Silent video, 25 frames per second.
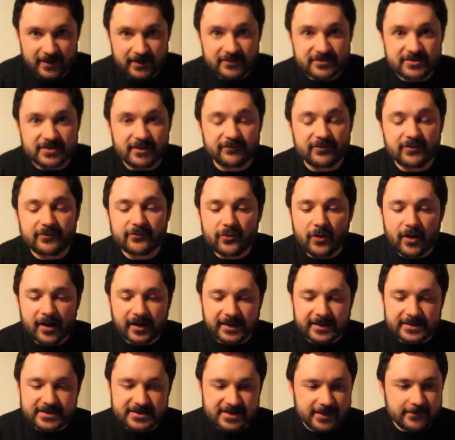Yeah. So if you've got
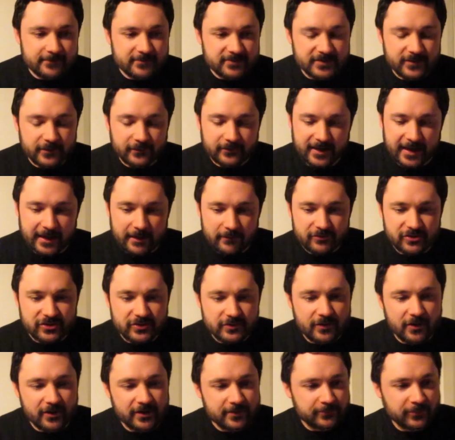any tips on how
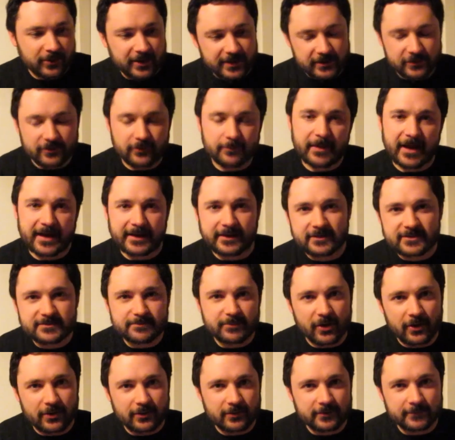you kind of break your painter's
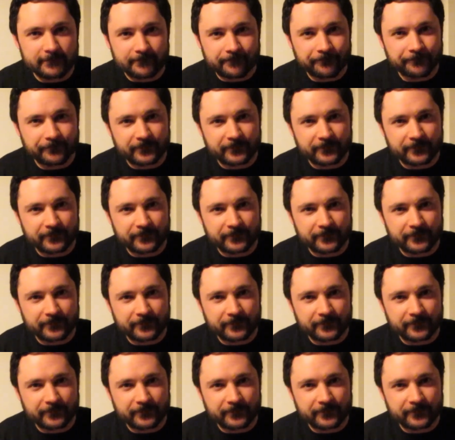block,